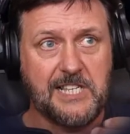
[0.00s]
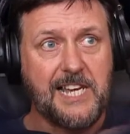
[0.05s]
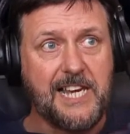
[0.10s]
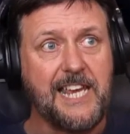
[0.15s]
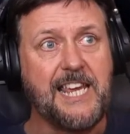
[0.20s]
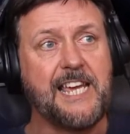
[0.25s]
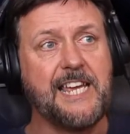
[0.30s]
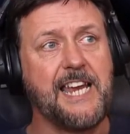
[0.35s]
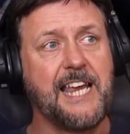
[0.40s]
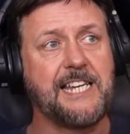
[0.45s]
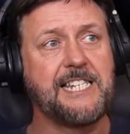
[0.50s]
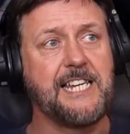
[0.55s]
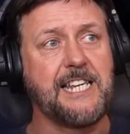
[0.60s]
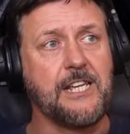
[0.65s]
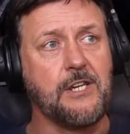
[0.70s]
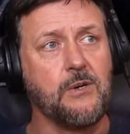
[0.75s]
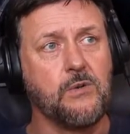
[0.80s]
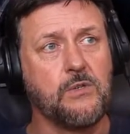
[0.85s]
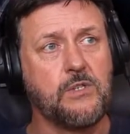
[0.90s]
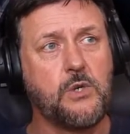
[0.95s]
connecting
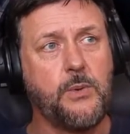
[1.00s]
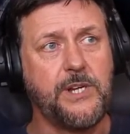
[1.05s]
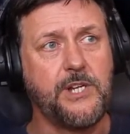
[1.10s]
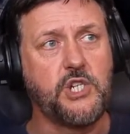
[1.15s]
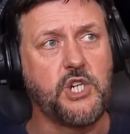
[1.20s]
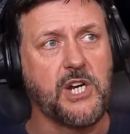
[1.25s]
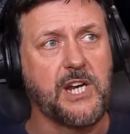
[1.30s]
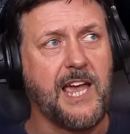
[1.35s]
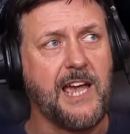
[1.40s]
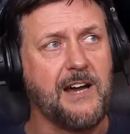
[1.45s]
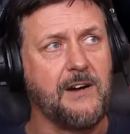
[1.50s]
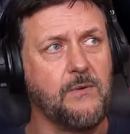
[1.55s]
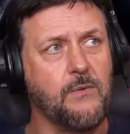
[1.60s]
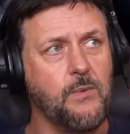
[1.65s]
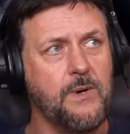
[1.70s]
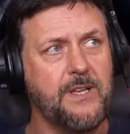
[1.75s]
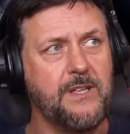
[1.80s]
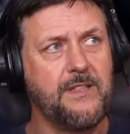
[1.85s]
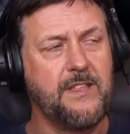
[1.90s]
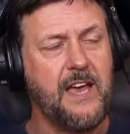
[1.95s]
your Twitch account
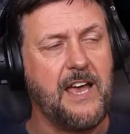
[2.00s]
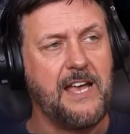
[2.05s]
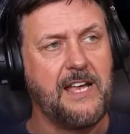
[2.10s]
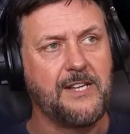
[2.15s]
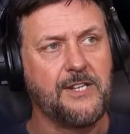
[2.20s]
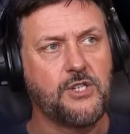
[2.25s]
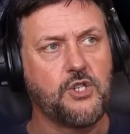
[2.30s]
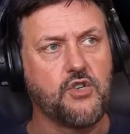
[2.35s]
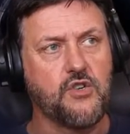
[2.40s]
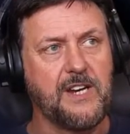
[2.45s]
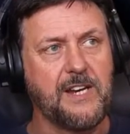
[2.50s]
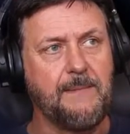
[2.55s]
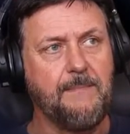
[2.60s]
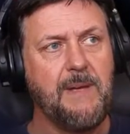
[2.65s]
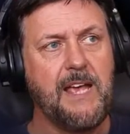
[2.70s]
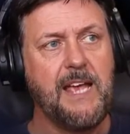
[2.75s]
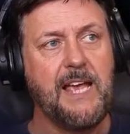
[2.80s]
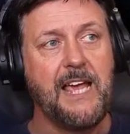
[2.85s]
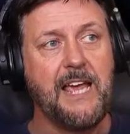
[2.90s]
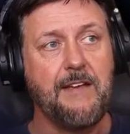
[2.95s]
with Airstream,
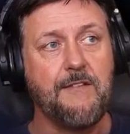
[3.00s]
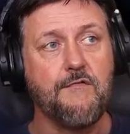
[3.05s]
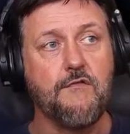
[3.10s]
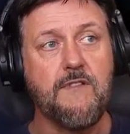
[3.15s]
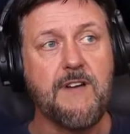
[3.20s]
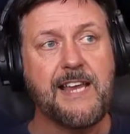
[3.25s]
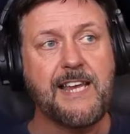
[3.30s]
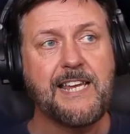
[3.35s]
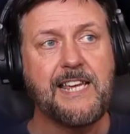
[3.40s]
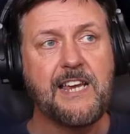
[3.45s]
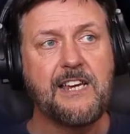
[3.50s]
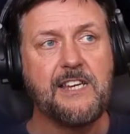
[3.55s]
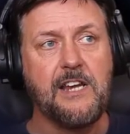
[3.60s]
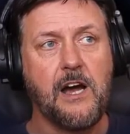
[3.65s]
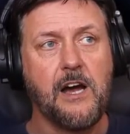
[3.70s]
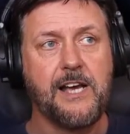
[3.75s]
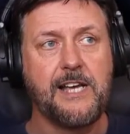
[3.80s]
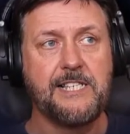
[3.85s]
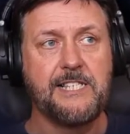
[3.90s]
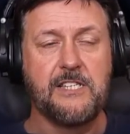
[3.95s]
it
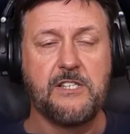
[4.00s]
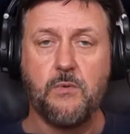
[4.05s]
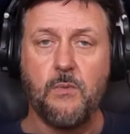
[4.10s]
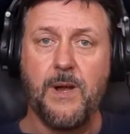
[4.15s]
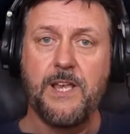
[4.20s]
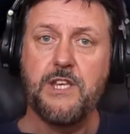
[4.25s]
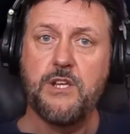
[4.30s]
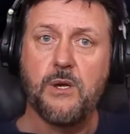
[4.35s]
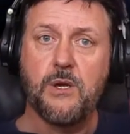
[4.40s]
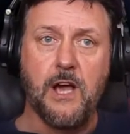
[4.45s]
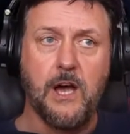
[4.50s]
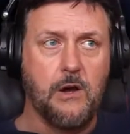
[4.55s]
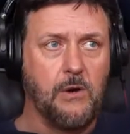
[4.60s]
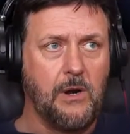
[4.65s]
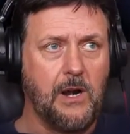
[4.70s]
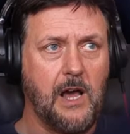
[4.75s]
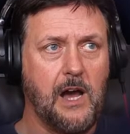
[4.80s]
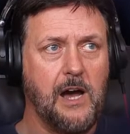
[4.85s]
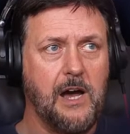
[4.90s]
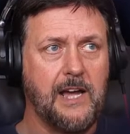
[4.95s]
recognizes when you go
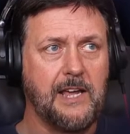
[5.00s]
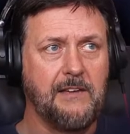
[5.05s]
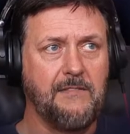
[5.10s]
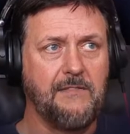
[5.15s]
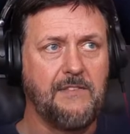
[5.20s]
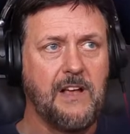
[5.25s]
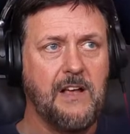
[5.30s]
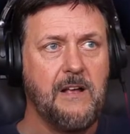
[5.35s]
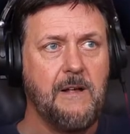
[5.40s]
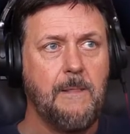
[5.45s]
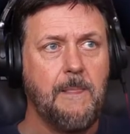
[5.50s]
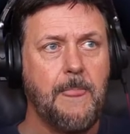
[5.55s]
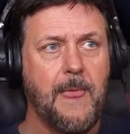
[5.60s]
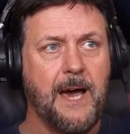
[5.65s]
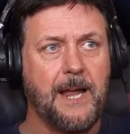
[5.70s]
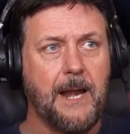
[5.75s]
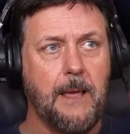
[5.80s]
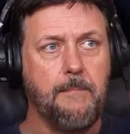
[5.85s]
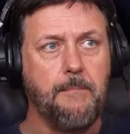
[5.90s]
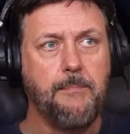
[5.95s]
live and
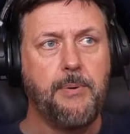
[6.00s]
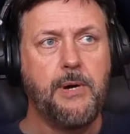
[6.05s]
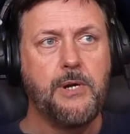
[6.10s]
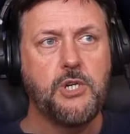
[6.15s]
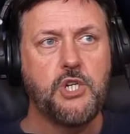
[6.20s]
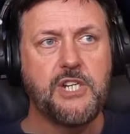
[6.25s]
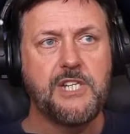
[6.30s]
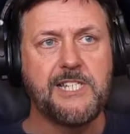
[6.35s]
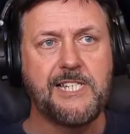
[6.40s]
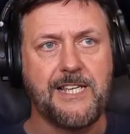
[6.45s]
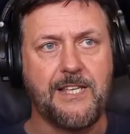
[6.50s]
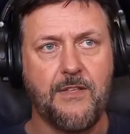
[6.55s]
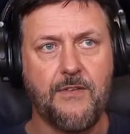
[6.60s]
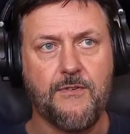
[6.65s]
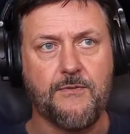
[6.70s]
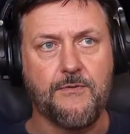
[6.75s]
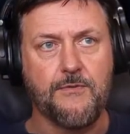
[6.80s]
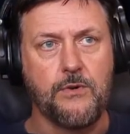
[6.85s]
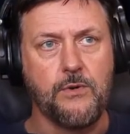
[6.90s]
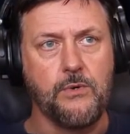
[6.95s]
it pushes it
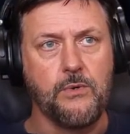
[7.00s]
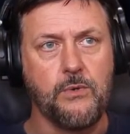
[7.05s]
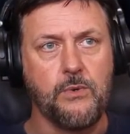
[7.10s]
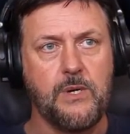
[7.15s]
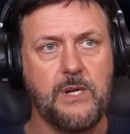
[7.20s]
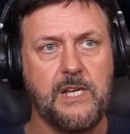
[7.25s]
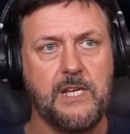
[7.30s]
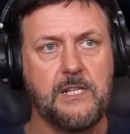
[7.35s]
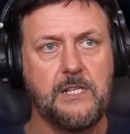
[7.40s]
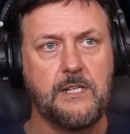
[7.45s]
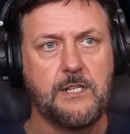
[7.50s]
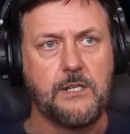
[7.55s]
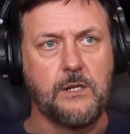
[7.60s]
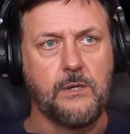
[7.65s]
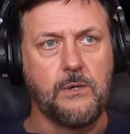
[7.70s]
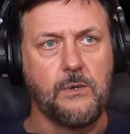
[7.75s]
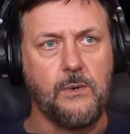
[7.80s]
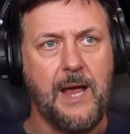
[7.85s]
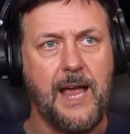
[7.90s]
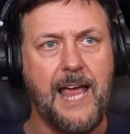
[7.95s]
through
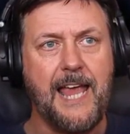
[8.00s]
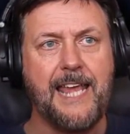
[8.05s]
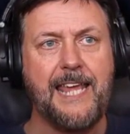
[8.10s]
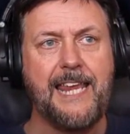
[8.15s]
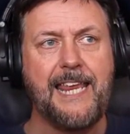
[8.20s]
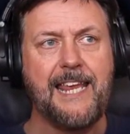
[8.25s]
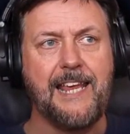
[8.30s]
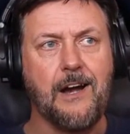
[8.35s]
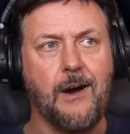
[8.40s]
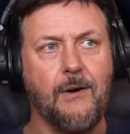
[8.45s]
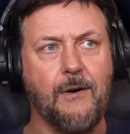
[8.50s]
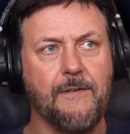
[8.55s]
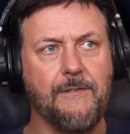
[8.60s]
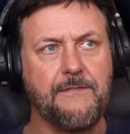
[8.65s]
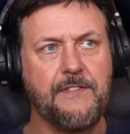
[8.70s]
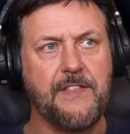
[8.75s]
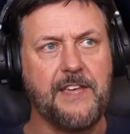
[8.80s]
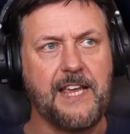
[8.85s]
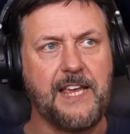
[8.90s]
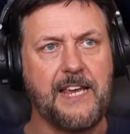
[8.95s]
to any of
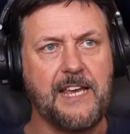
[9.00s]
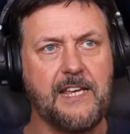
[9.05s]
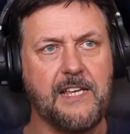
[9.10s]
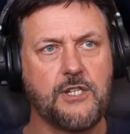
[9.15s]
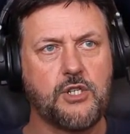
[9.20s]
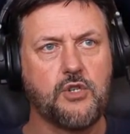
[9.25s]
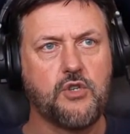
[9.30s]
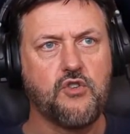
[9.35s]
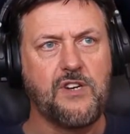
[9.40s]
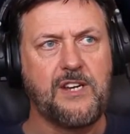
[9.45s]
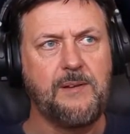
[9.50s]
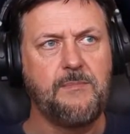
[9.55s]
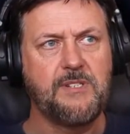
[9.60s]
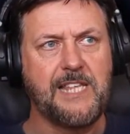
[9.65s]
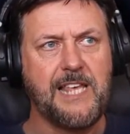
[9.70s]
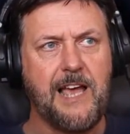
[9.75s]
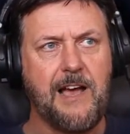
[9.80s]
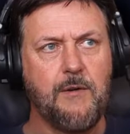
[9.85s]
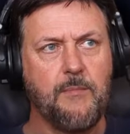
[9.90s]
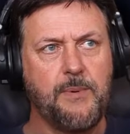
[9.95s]
the streams, the
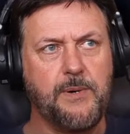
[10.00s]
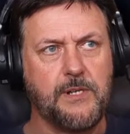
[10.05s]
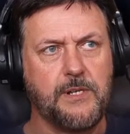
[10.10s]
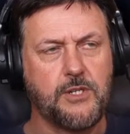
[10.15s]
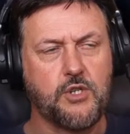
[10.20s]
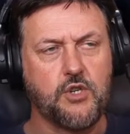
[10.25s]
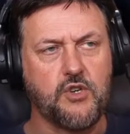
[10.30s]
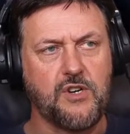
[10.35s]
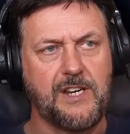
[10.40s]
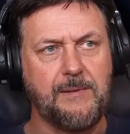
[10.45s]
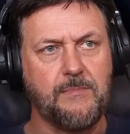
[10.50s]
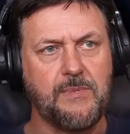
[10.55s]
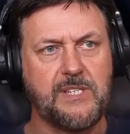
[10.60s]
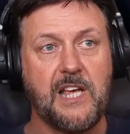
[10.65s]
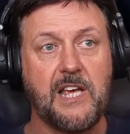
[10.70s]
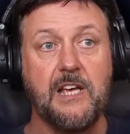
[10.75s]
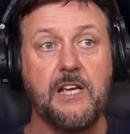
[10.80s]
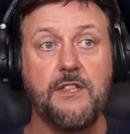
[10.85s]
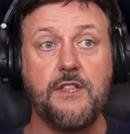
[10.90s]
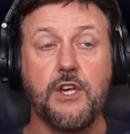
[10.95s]
output streams
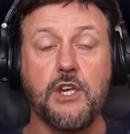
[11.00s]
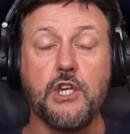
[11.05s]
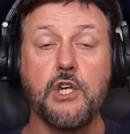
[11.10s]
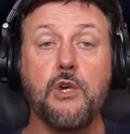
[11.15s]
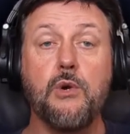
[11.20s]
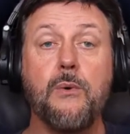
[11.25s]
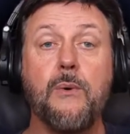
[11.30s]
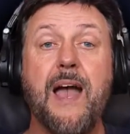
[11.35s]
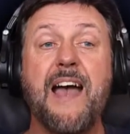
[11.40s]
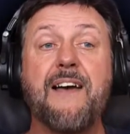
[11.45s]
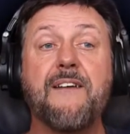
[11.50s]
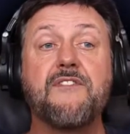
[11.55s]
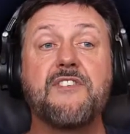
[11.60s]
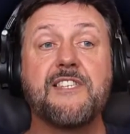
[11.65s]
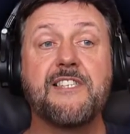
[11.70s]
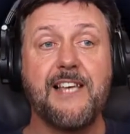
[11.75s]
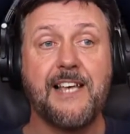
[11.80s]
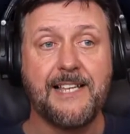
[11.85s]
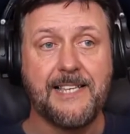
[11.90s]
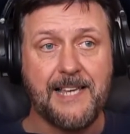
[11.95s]
that you have
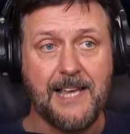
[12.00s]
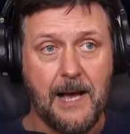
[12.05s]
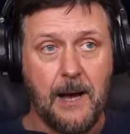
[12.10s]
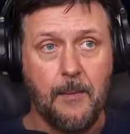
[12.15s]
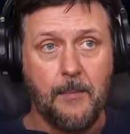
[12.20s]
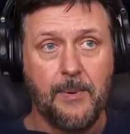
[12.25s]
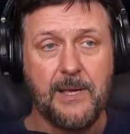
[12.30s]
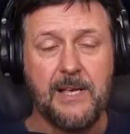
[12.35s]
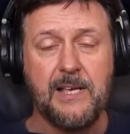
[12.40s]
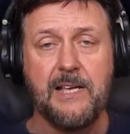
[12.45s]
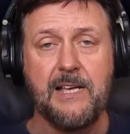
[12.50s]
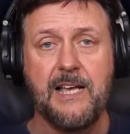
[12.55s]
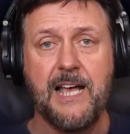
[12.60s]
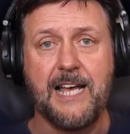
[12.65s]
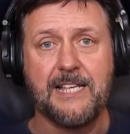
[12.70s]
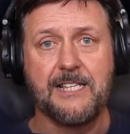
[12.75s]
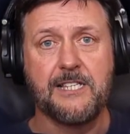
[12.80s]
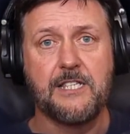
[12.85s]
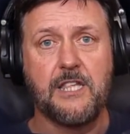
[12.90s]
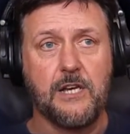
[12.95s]
set up
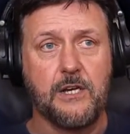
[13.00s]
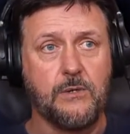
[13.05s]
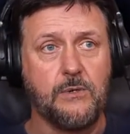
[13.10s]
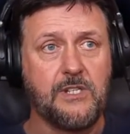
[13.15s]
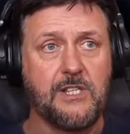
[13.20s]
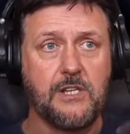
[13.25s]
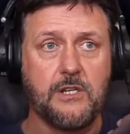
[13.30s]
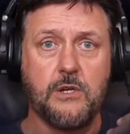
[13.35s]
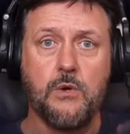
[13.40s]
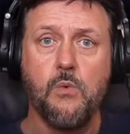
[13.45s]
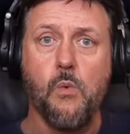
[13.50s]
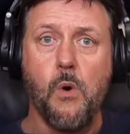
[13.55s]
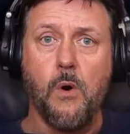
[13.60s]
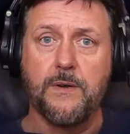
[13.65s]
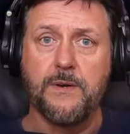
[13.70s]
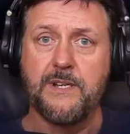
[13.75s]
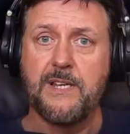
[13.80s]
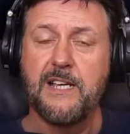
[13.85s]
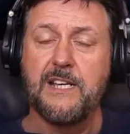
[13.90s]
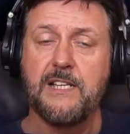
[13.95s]
as those that you want
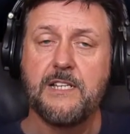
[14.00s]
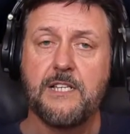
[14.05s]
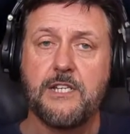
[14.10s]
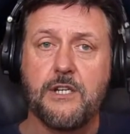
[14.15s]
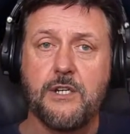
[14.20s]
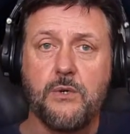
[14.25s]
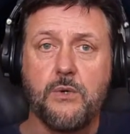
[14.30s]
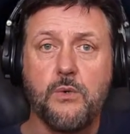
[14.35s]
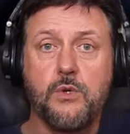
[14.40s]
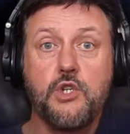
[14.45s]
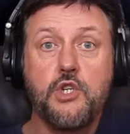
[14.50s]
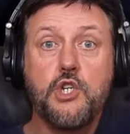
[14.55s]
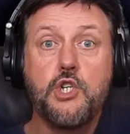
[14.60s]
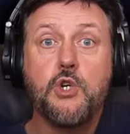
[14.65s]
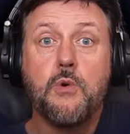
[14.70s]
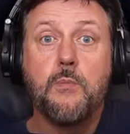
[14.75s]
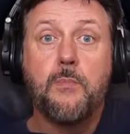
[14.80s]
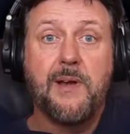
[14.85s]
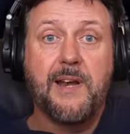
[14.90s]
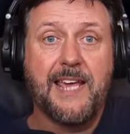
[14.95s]
to
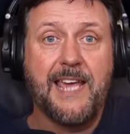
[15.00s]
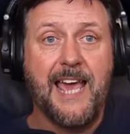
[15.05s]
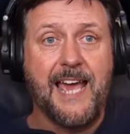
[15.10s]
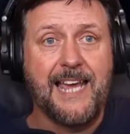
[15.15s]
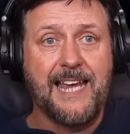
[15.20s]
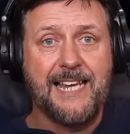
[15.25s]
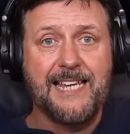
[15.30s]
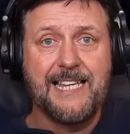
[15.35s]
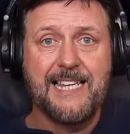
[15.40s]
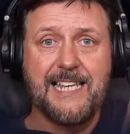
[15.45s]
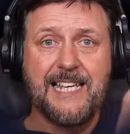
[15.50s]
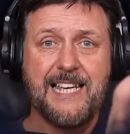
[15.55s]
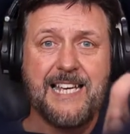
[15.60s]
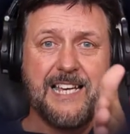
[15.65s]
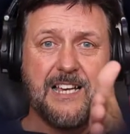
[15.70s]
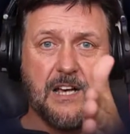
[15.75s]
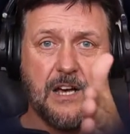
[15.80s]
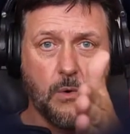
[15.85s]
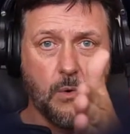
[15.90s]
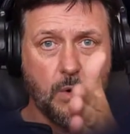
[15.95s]
duplicate
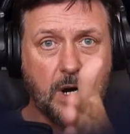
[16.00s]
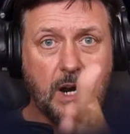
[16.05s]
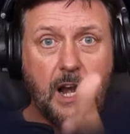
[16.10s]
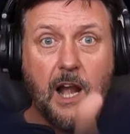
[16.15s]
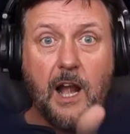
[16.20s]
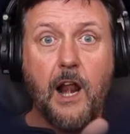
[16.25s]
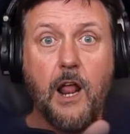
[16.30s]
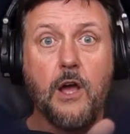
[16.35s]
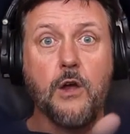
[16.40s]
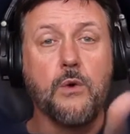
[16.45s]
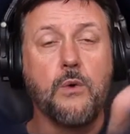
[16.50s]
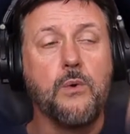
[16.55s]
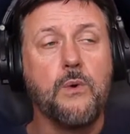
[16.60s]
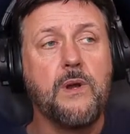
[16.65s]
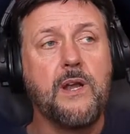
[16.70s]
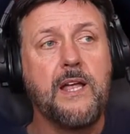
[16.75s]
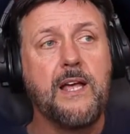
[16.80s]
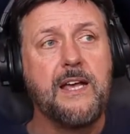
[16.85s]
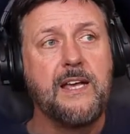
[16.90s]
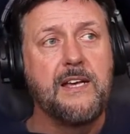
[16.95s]
or clone
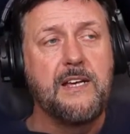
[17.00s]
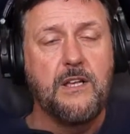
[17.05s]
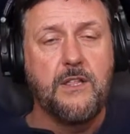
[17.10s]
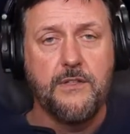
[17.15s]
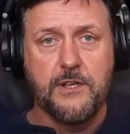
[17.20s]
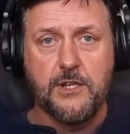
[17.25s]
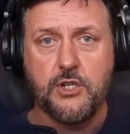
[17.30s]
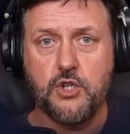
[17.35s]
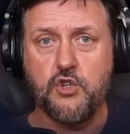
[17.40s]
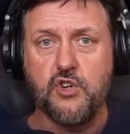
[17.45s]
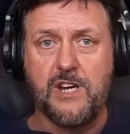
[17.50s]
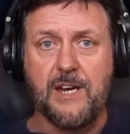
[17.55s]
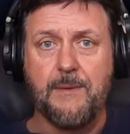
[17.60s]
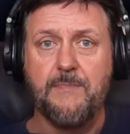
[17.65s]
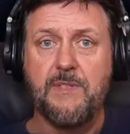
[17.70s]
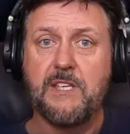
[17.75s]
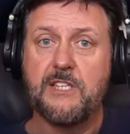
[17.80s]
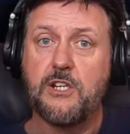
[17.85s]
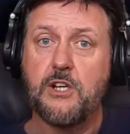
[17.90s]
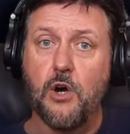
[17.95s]
the stream
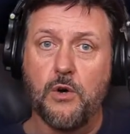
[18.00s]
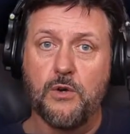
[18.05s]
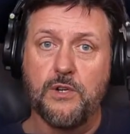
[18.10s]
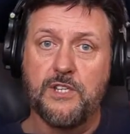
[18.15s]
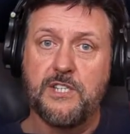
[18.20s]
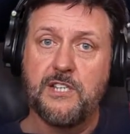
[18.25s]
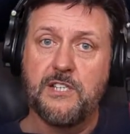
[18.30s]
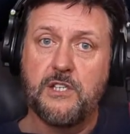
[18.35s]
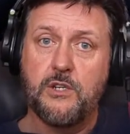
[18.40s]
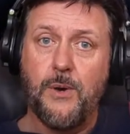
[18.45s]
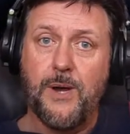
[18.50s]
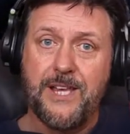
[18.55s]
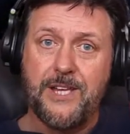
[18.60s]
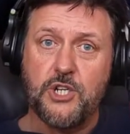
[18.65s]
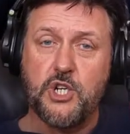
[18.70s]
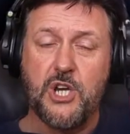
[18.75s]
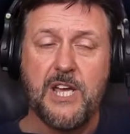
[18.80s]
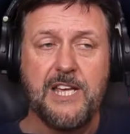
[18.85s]
that's gone to Twitch.